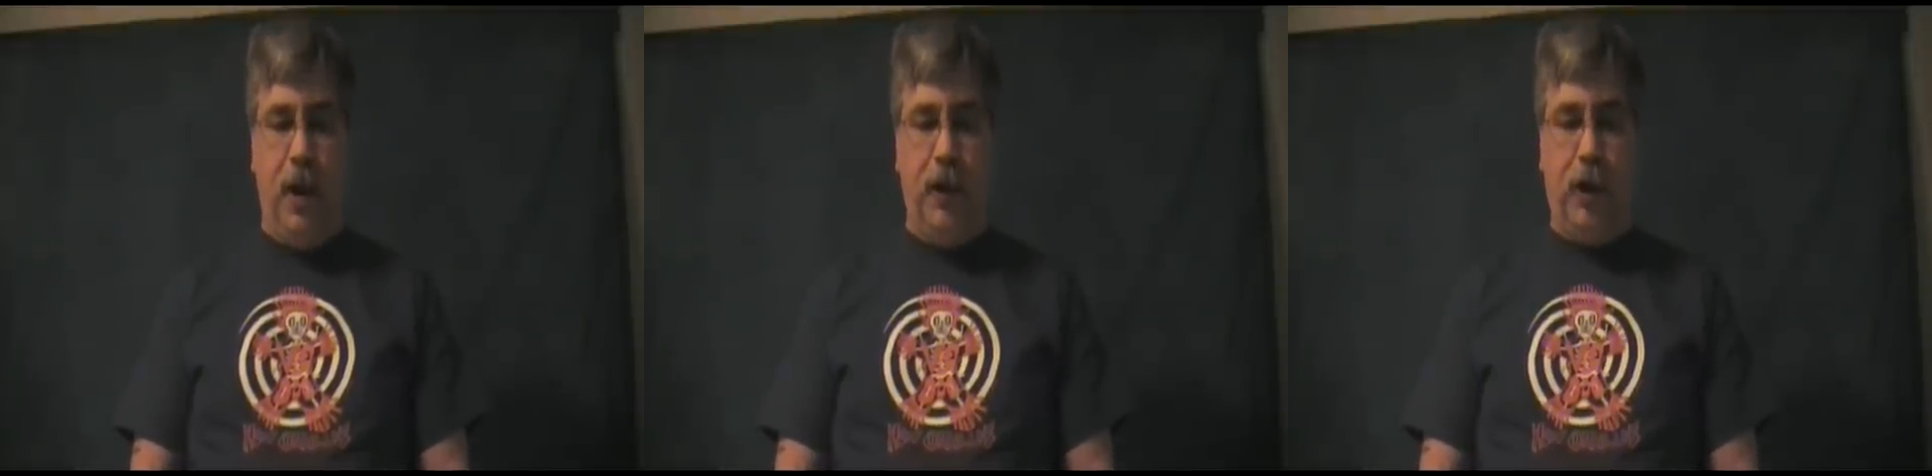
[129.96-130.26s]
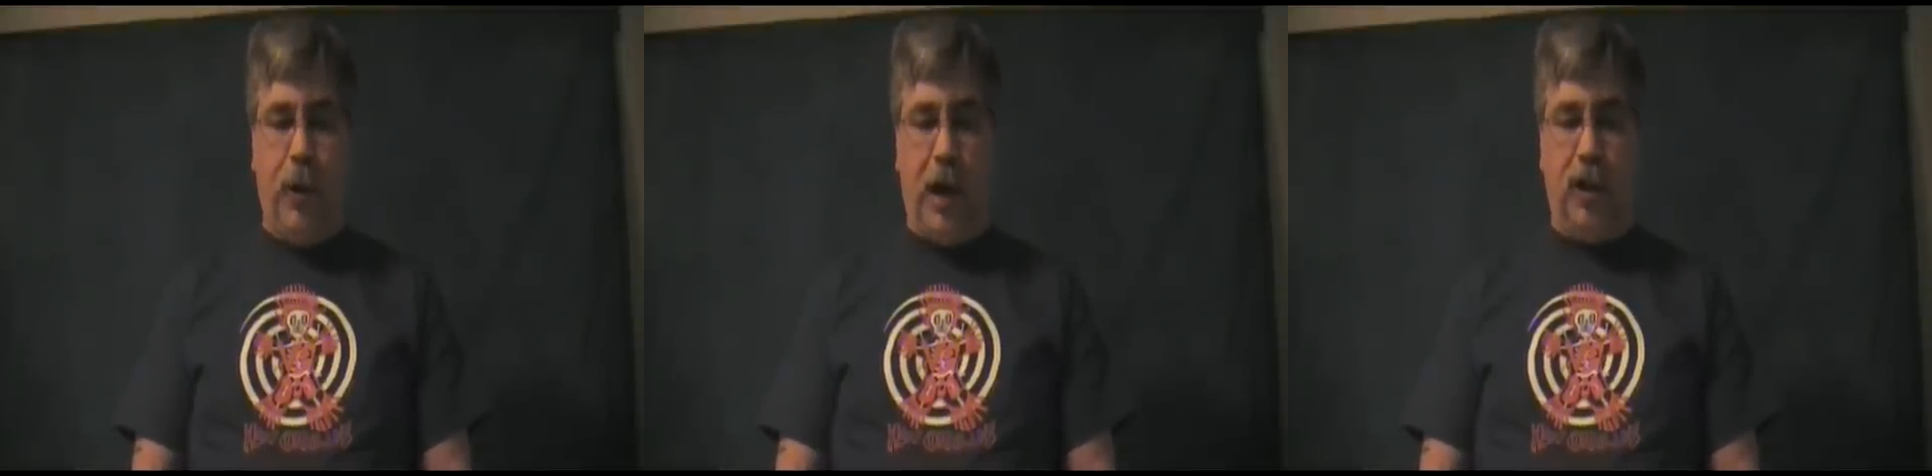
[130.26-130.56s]
the
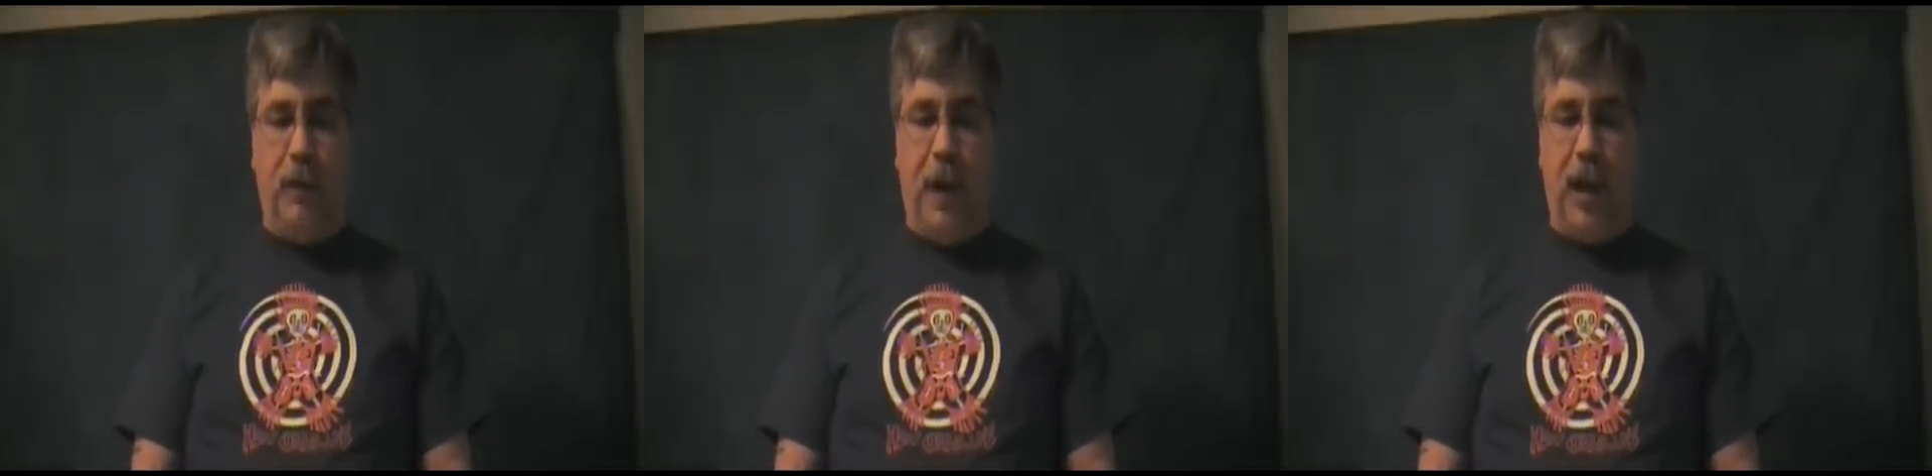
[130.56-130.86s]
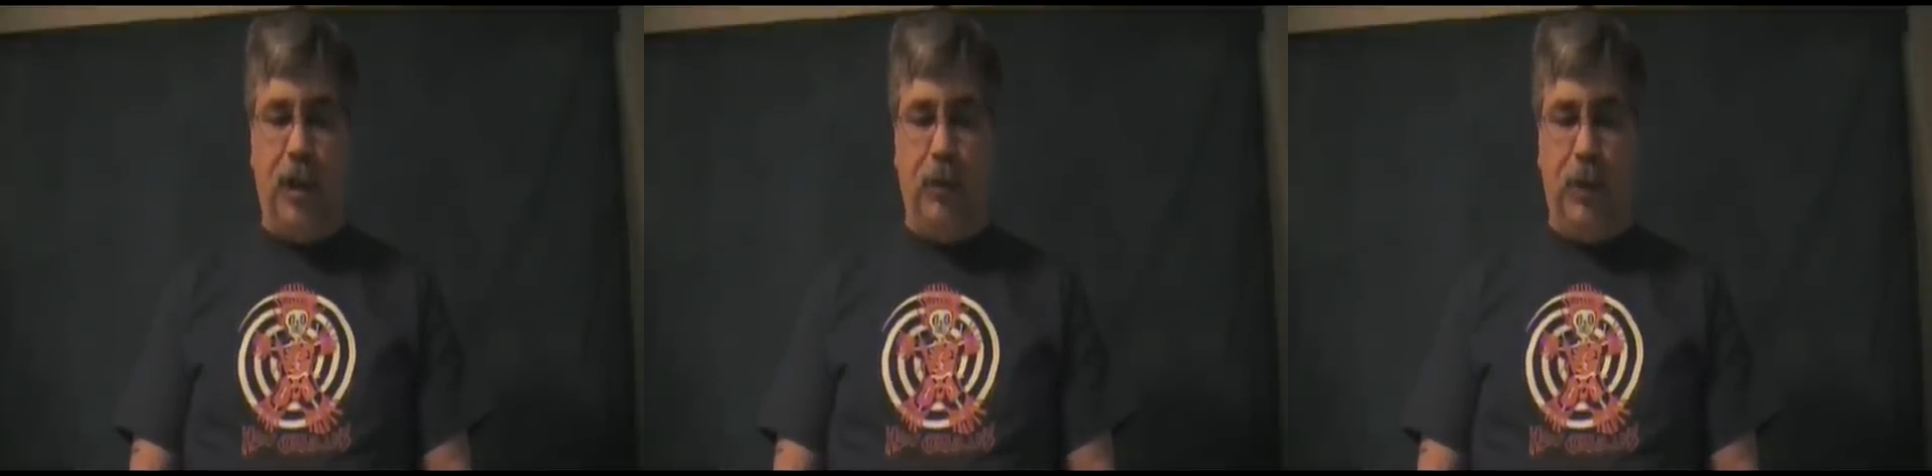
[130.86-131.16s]
correctional
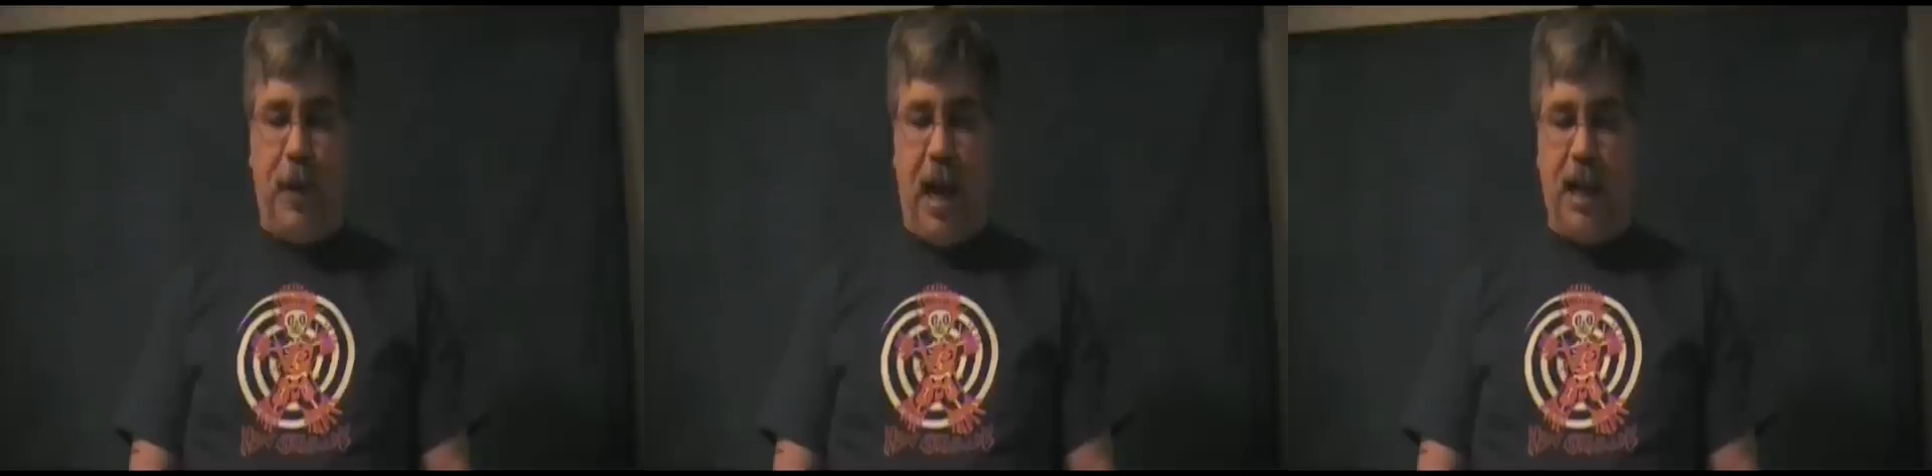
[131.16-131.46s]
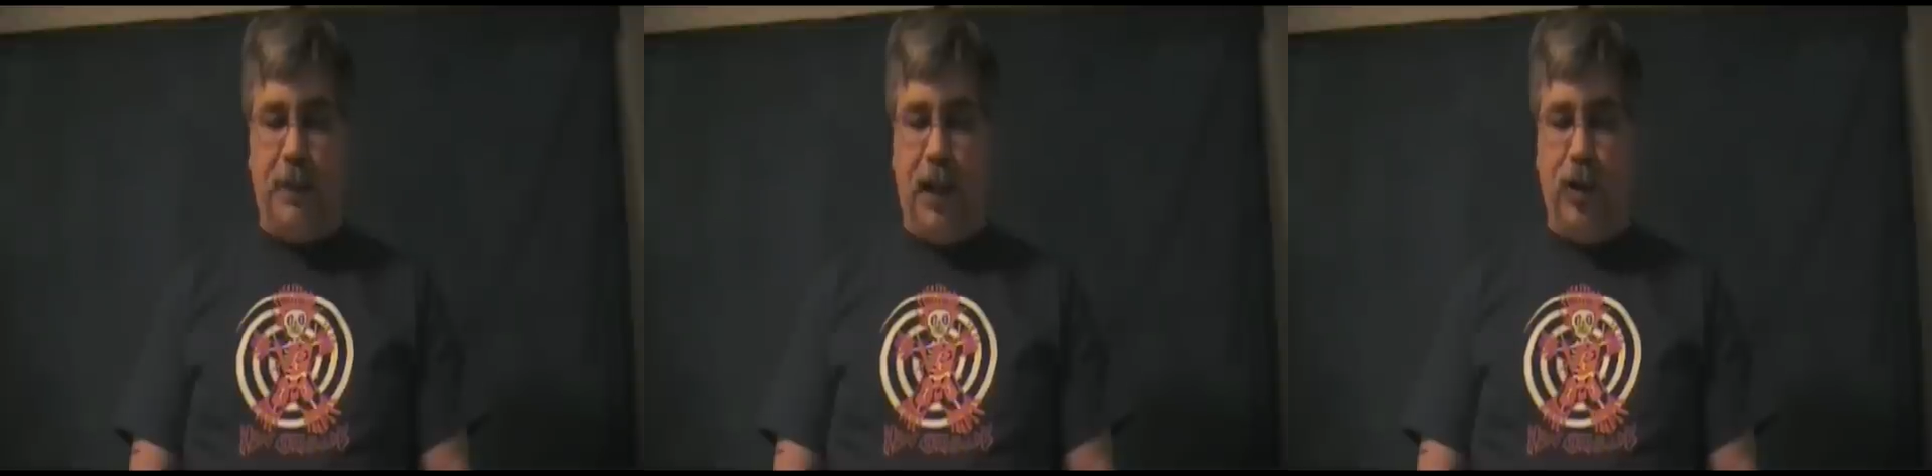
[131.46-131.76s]
pension was
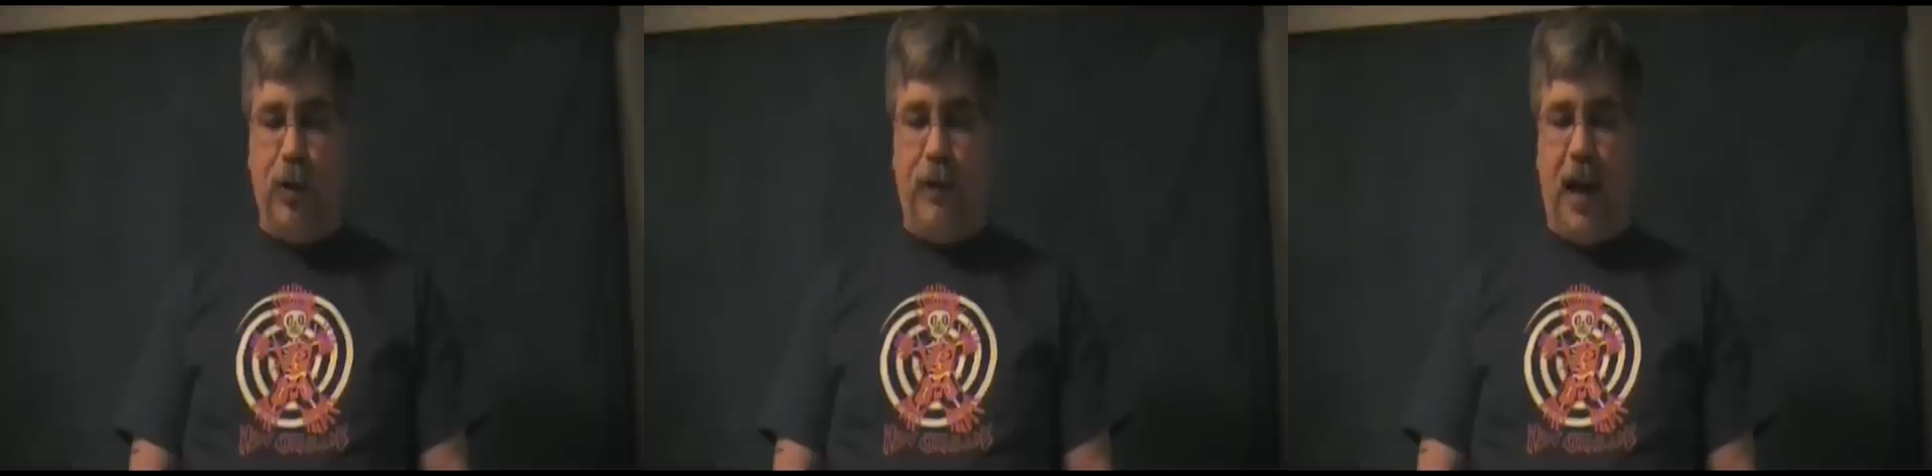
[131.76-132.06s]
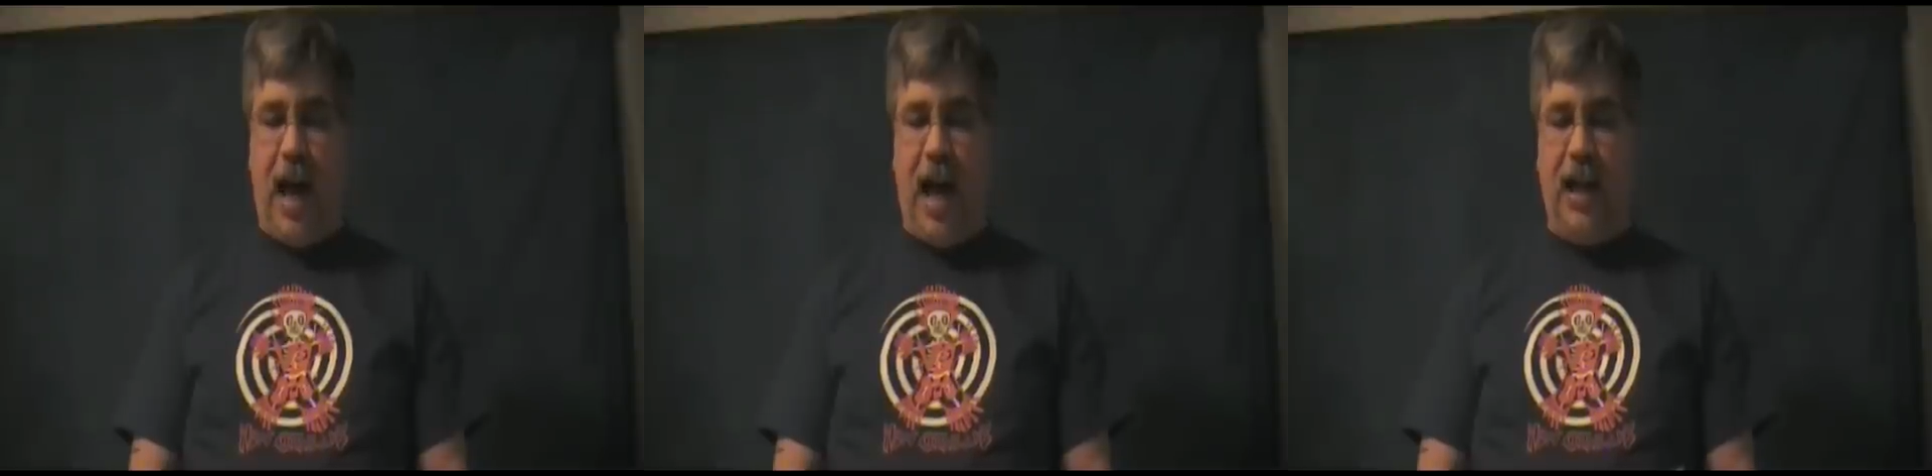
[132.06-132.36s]
passed because we have the
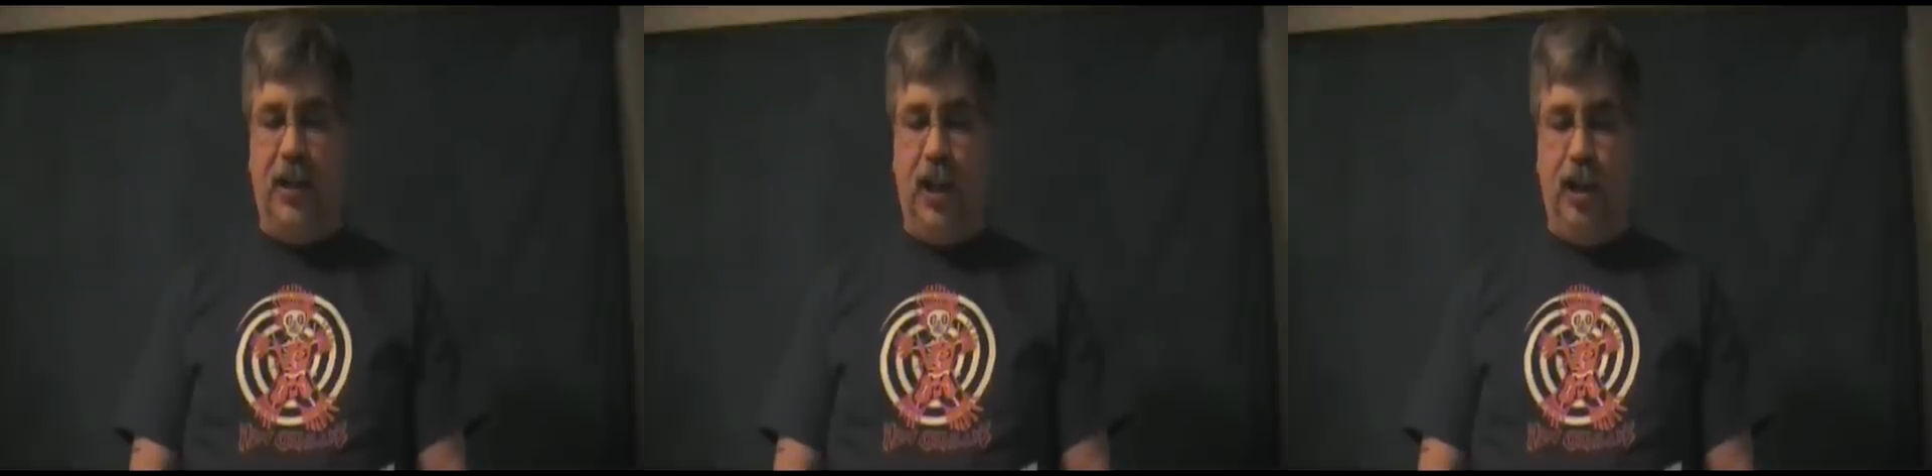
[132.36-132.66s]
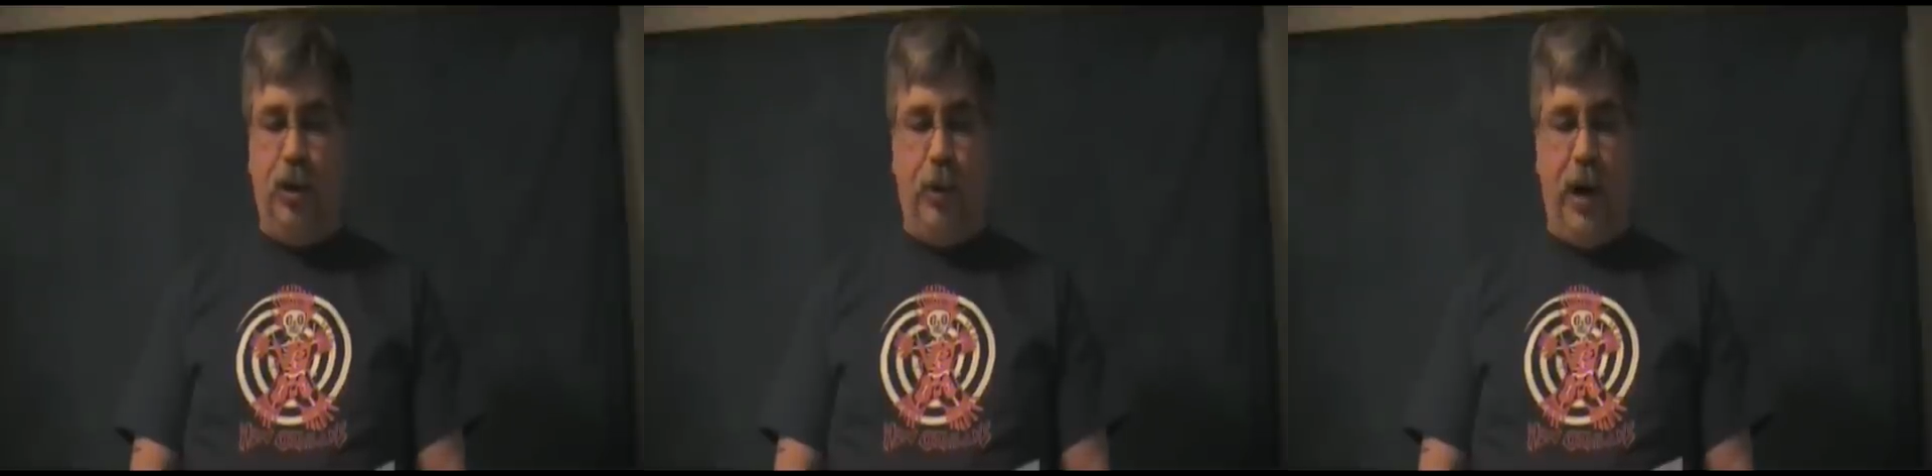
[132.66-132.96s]
highest
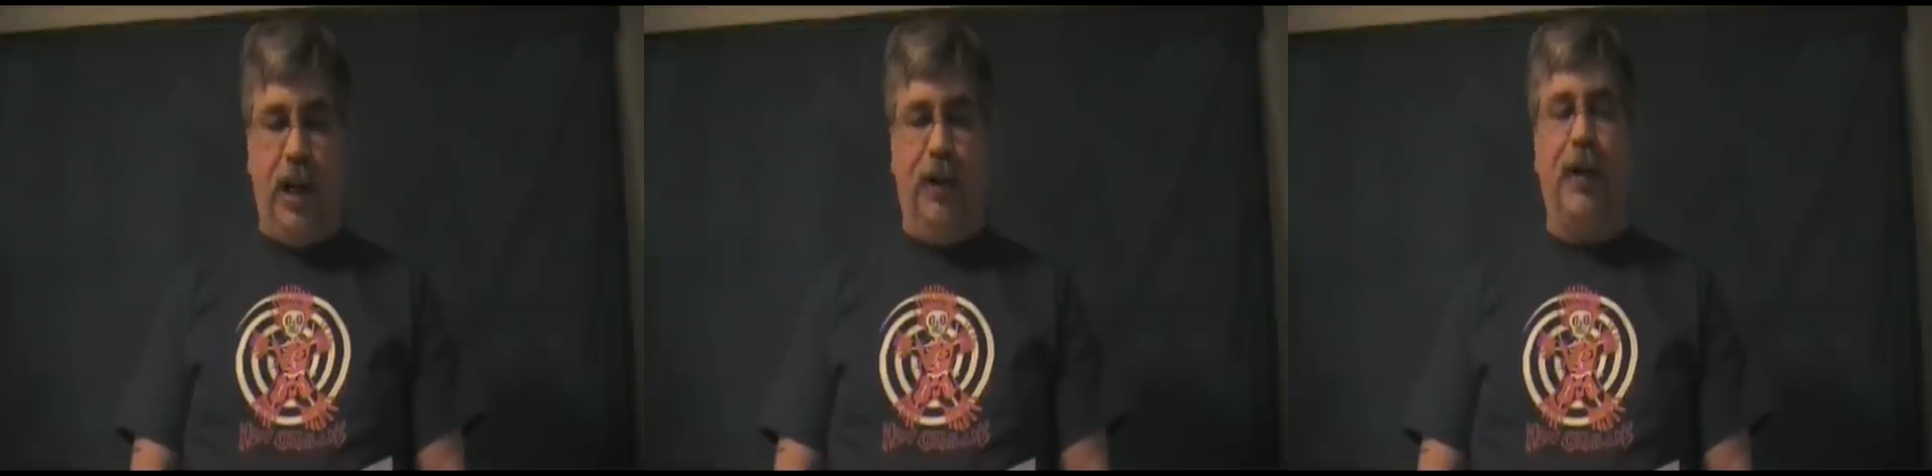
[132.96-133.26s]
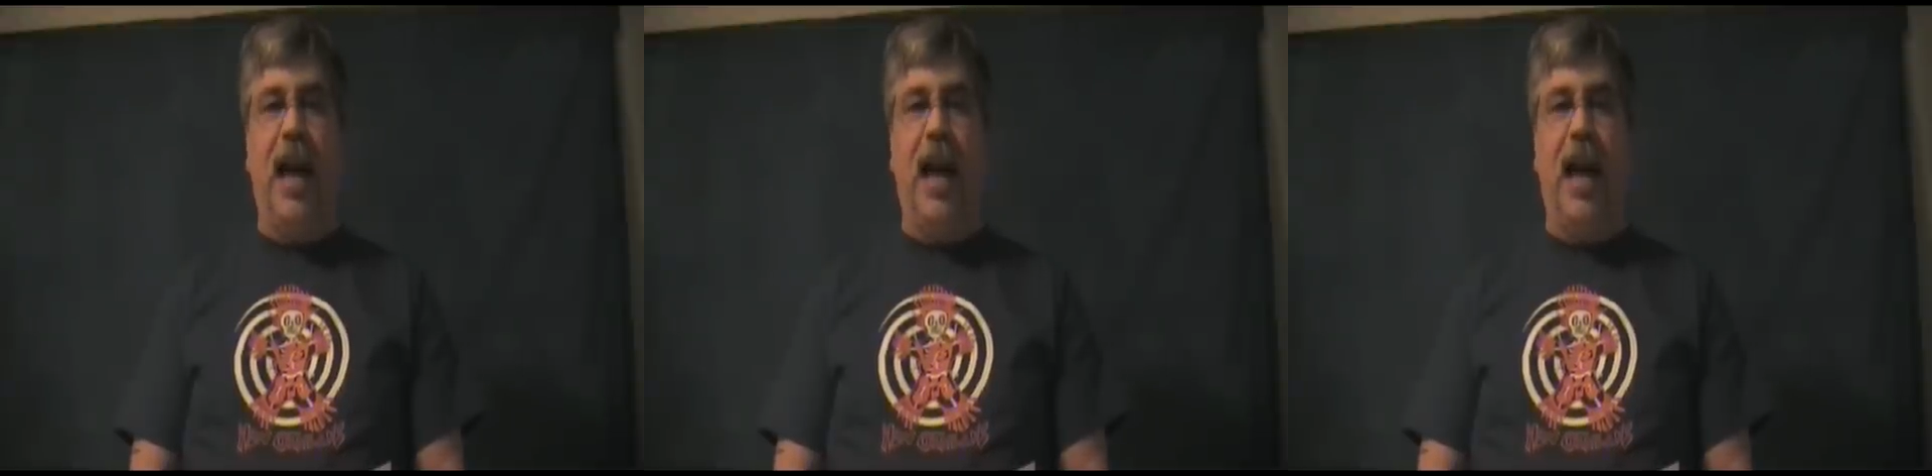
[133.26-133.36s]
injury rate of